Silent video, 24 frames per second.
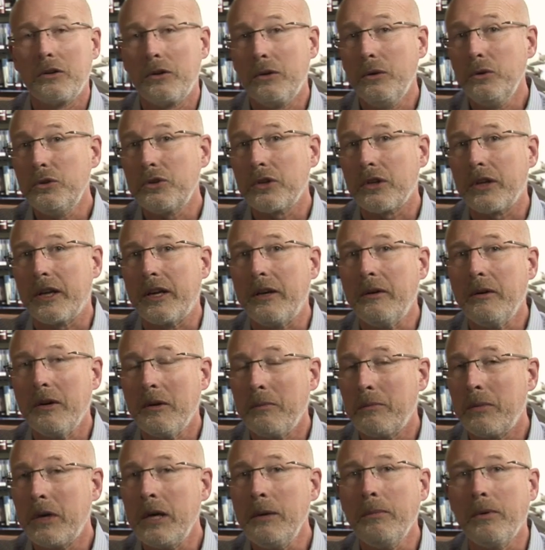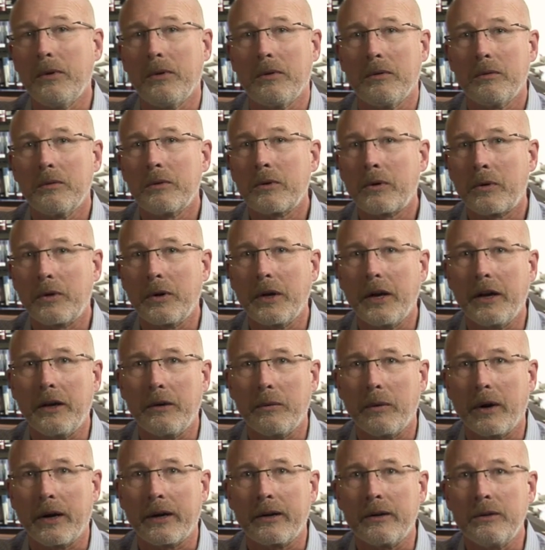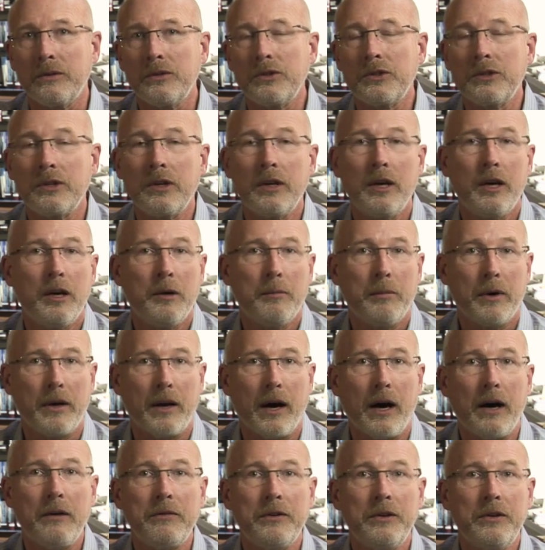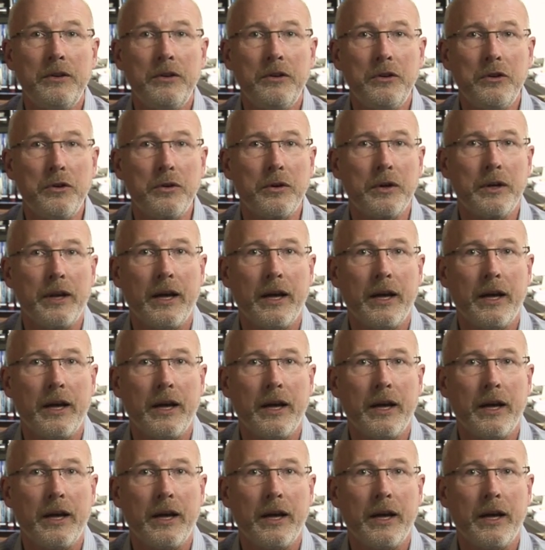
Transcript: Usually, people create records, but often you can